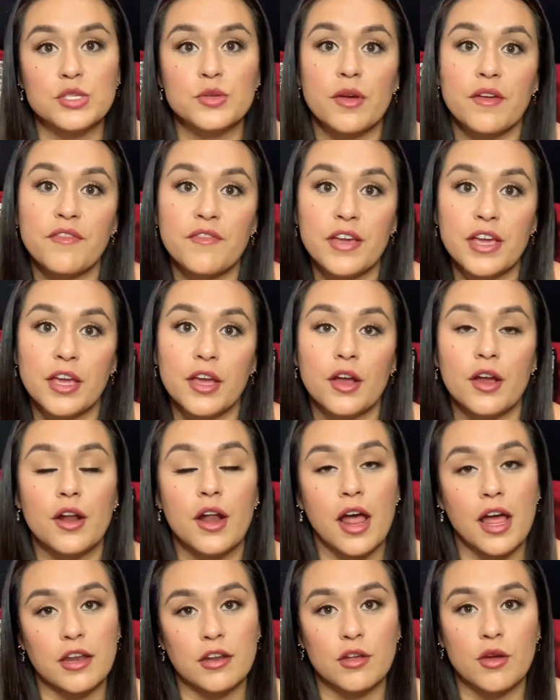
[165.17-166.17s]
so I figured
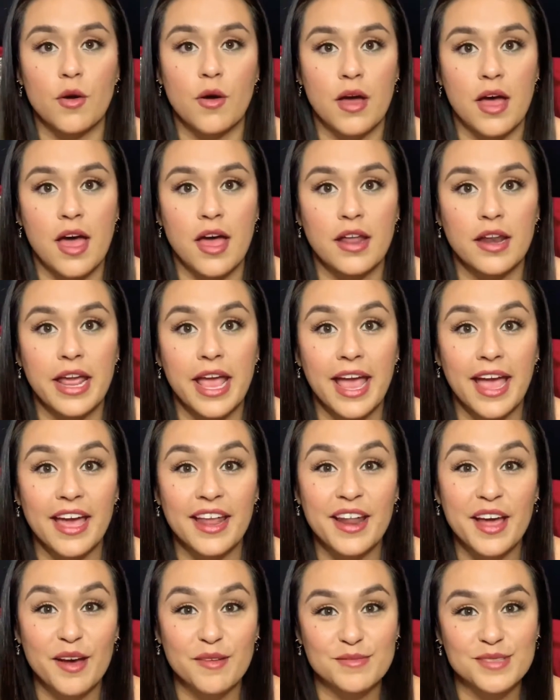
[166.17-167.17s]
I'd go ahead
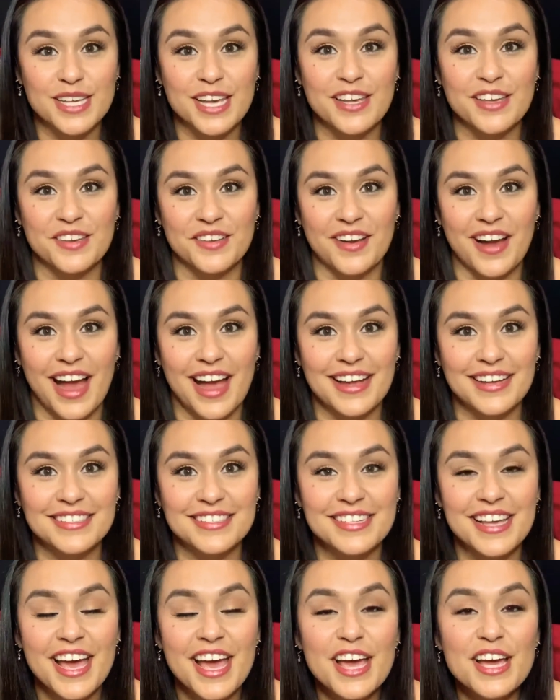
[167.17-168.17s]
and update you
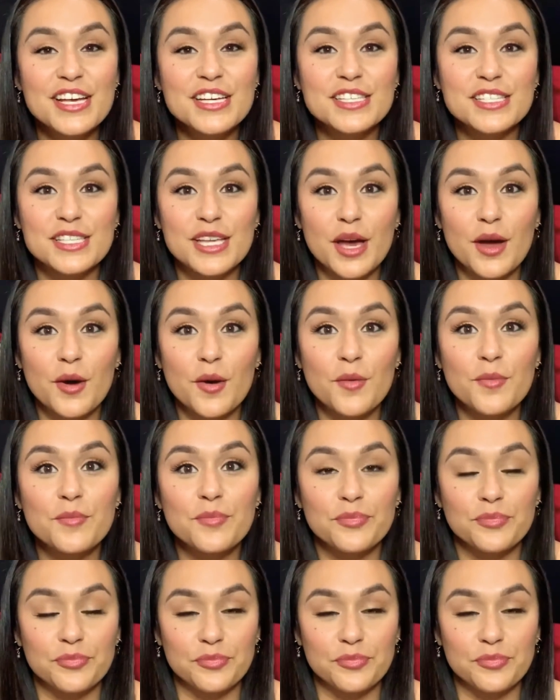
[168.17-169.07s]
guys. So